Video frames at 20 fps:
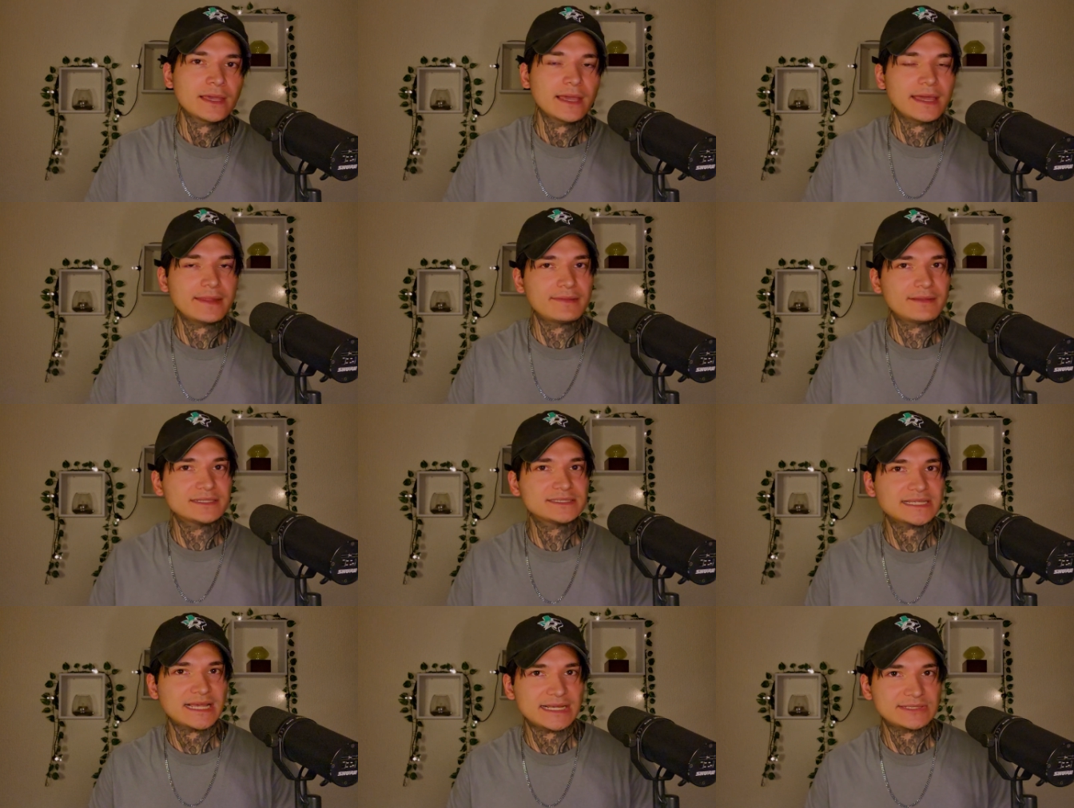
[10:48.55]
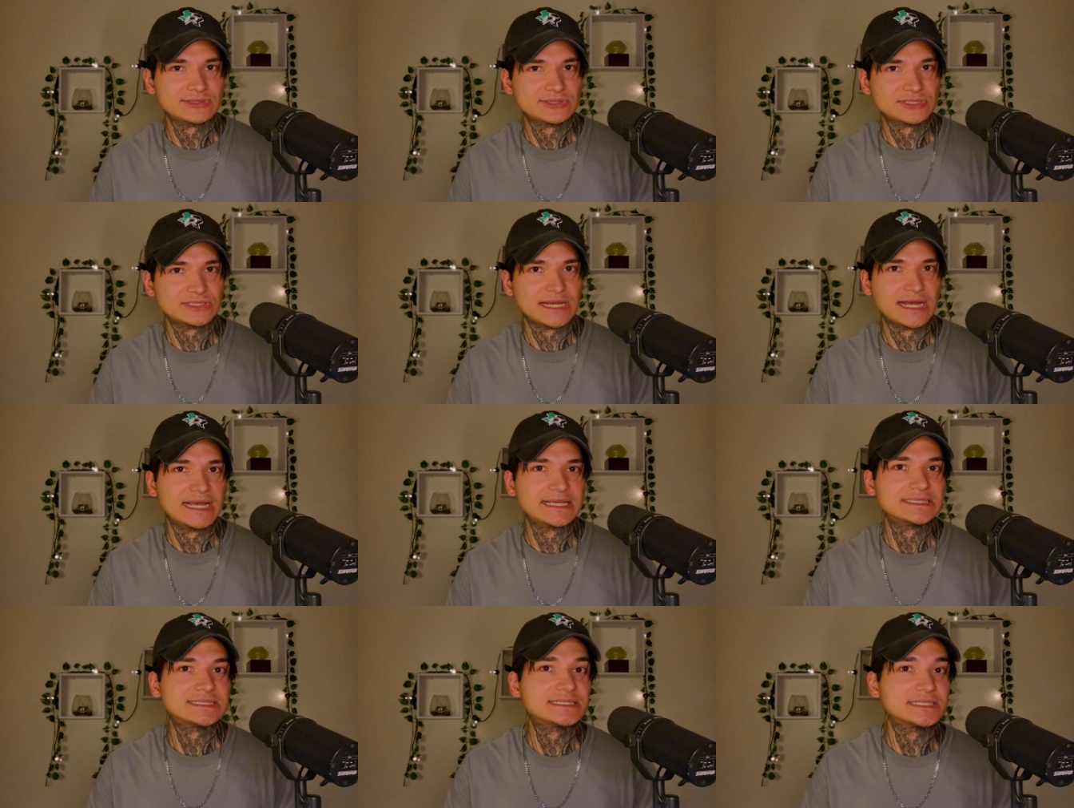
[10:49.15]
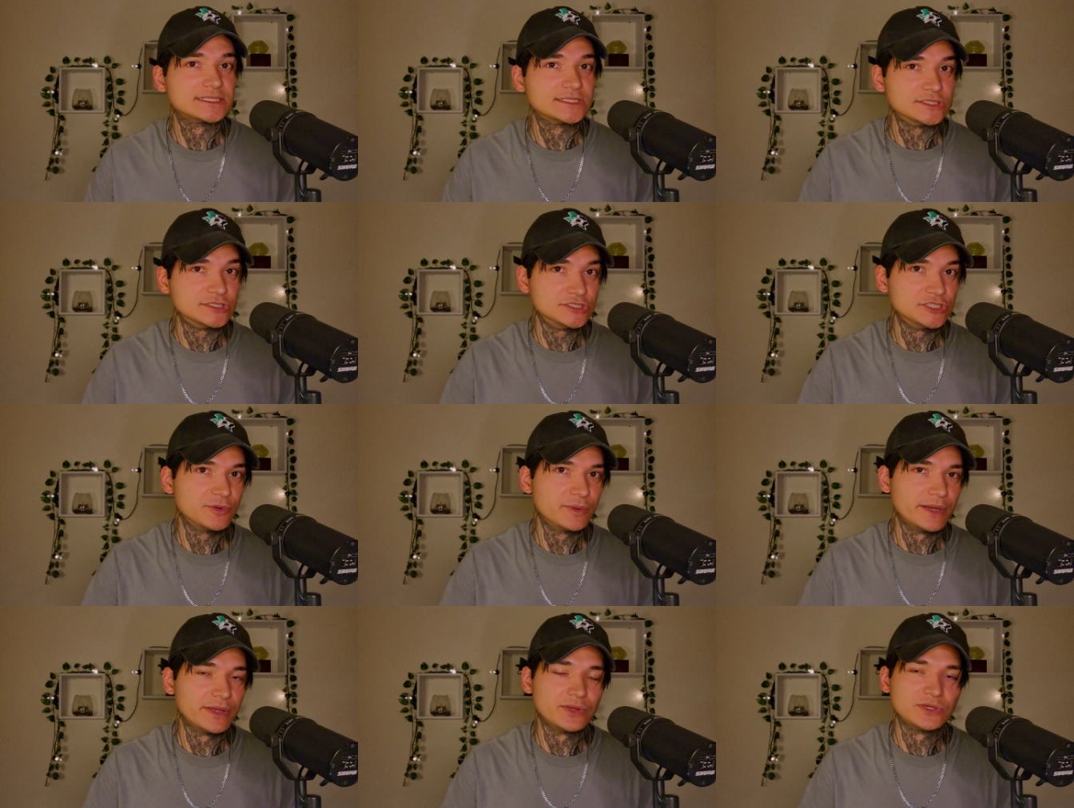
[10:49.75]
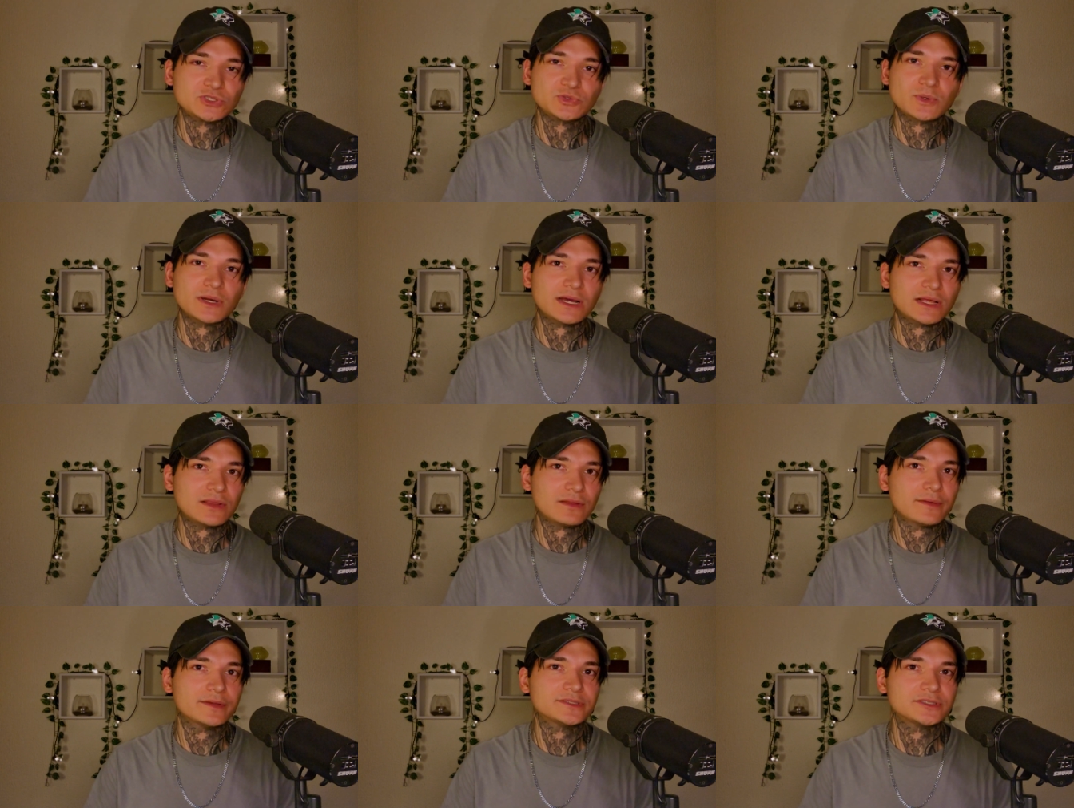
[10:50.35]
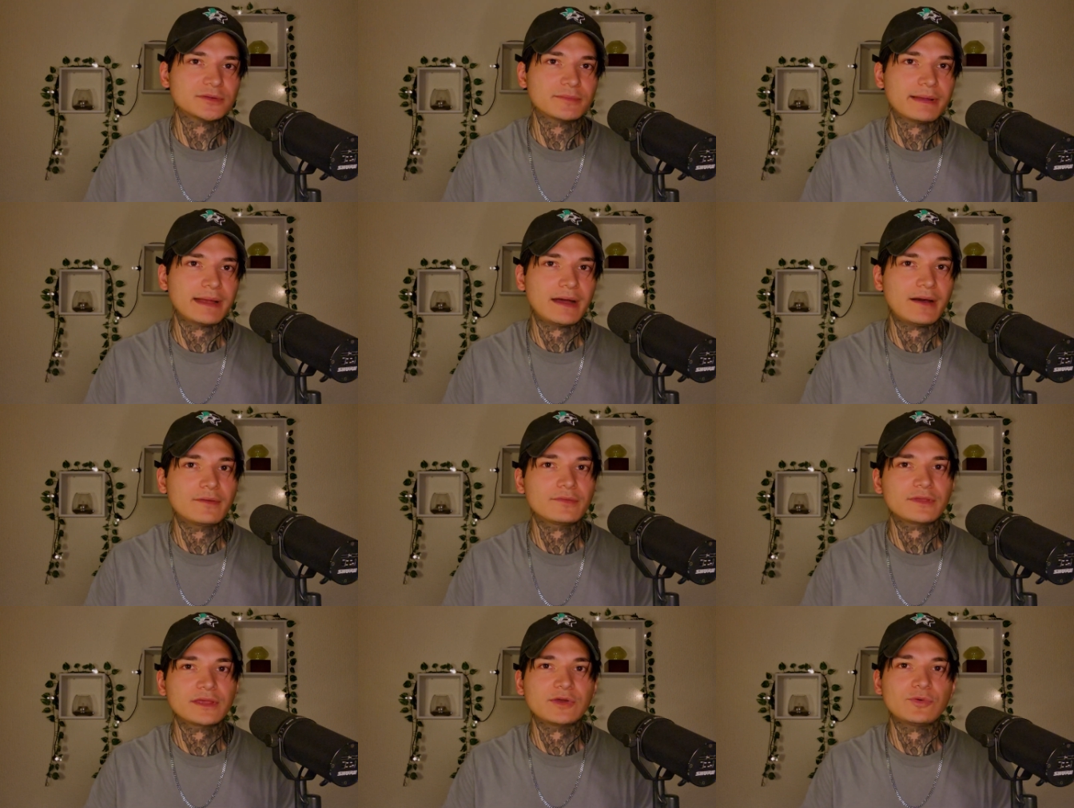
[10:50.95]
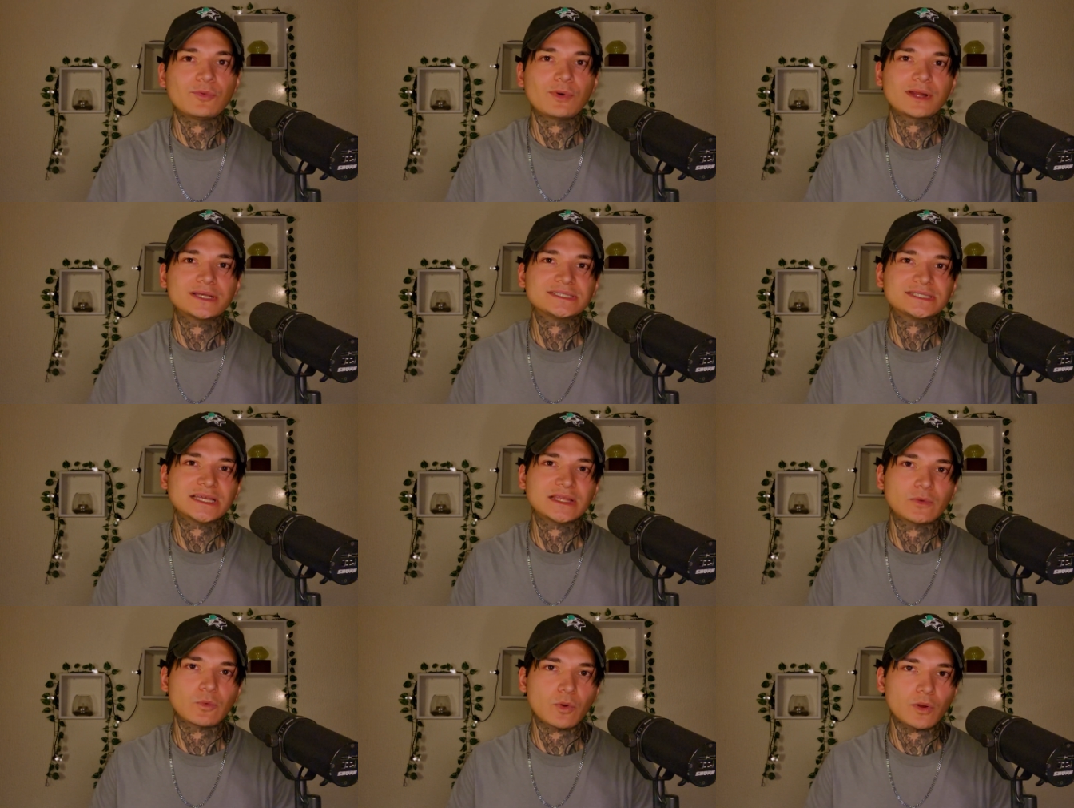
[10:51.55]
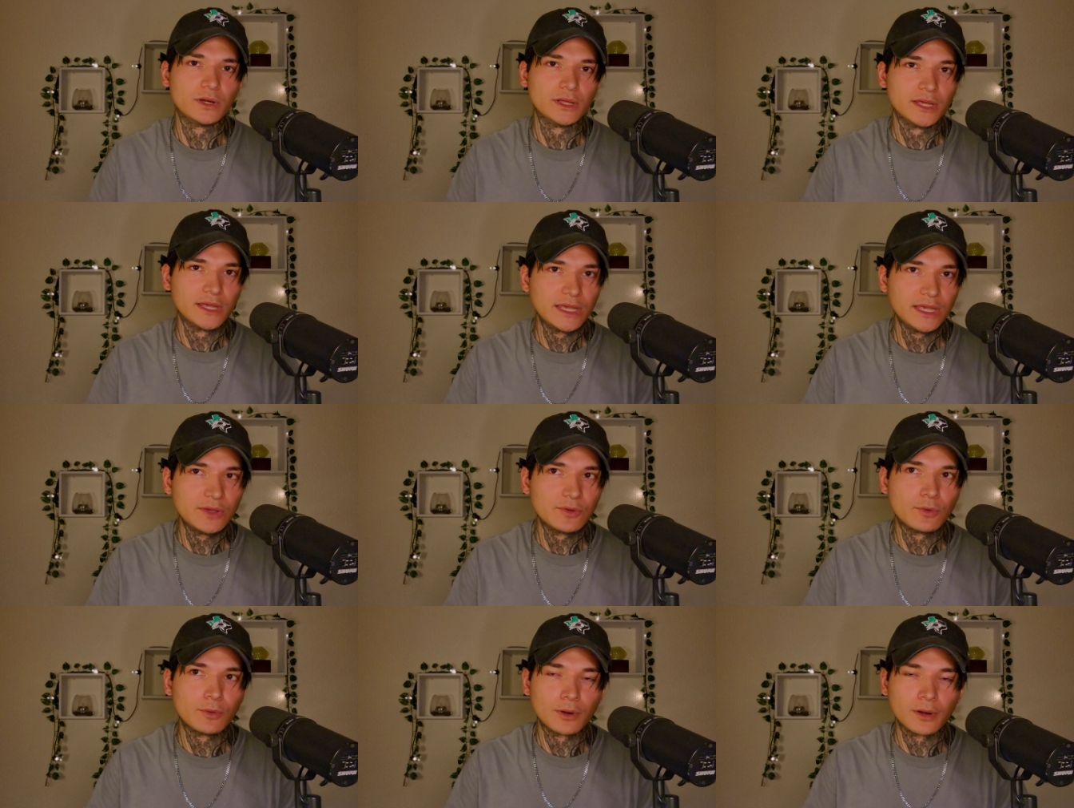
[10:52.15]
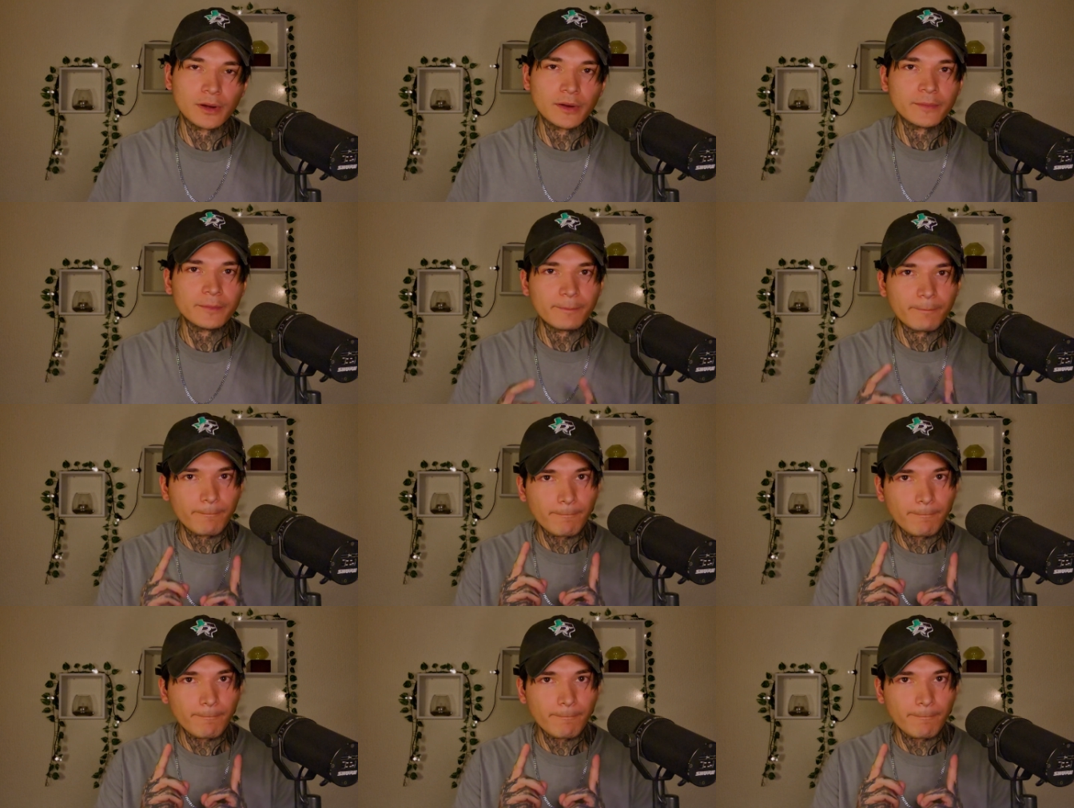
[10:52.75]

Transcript: In this exercise, to do it, you just want to close your mouth and you want to say the word Eeyore,